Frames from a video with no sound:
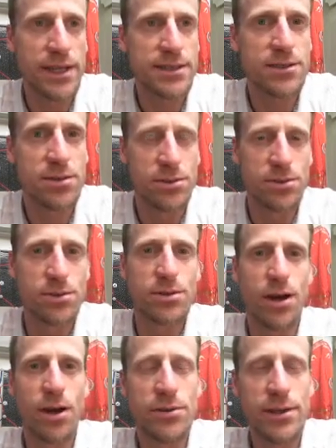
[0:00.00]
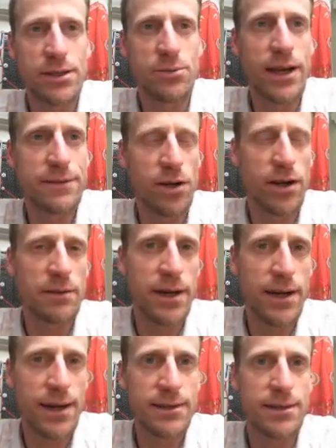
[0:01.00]
and that is the point which is sampled
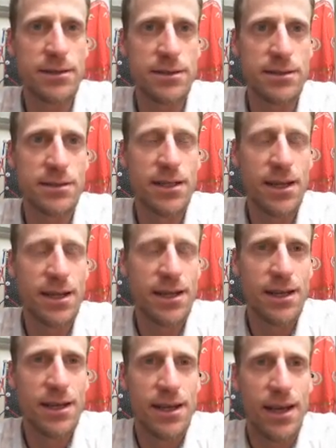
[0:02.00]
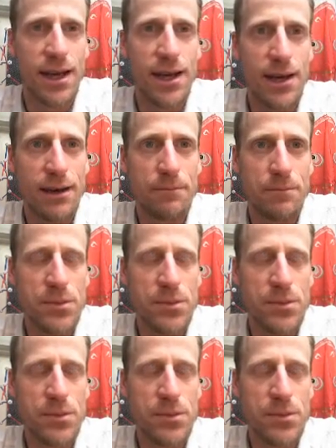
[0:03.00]
into our waveguide coordinates.